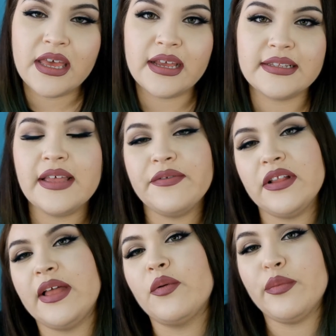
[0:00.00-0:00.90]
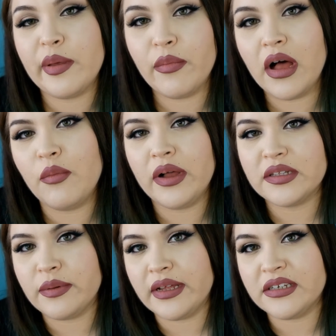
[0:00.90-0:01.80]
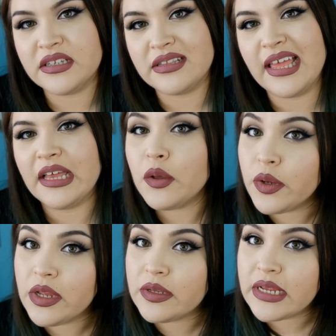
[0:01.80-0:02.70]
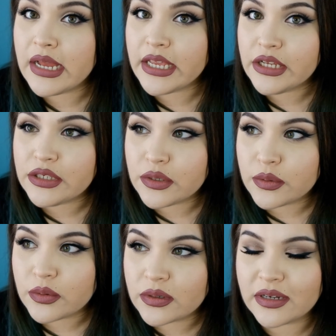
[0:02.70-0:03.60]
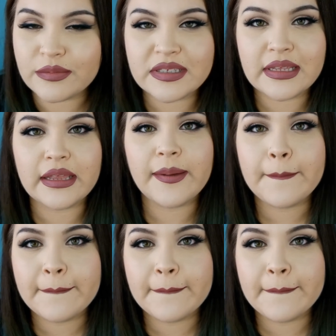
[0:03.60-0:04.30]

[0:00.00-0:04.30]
except for like when my mom walks by and she's like, "Who are you talking to?" And I'm just like,